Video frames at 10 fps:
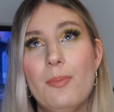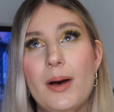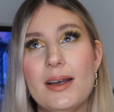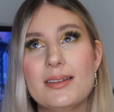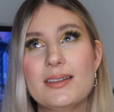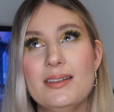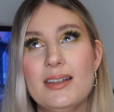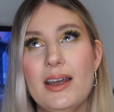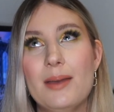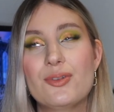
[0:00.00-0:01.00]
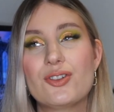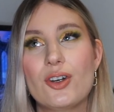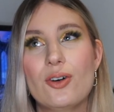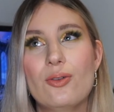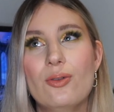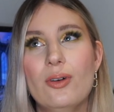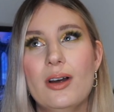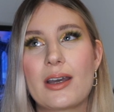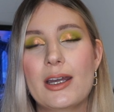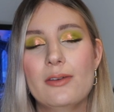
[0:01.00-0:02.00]
But since I am
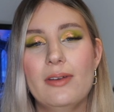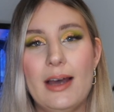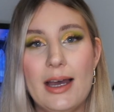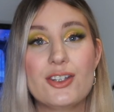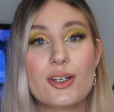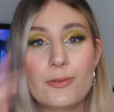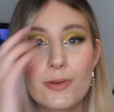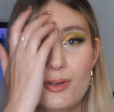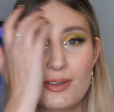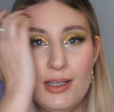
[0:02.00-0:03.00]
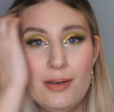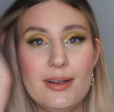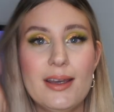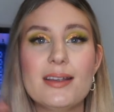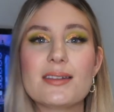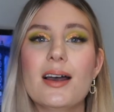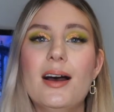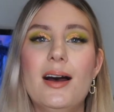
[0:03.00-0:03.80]
so kind of eyeshadow focused nowadays,